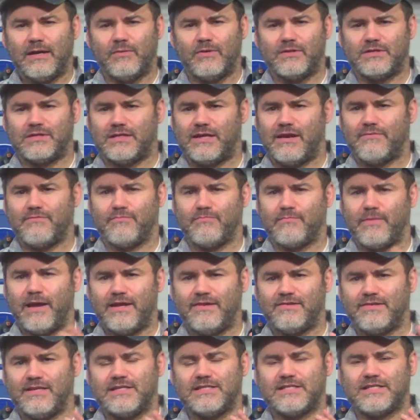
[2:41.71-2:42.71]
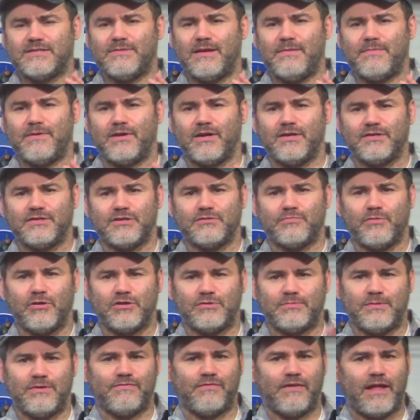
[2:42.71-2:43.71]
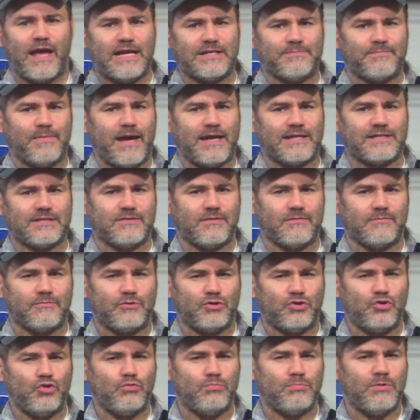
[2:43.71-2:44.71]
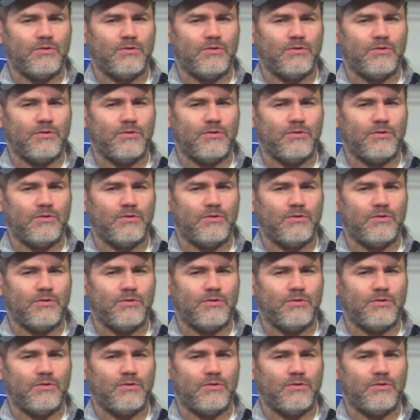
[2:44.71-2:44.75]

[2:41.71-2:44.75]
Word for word: which have never made sense to me because they're supposed to be flashbacks to,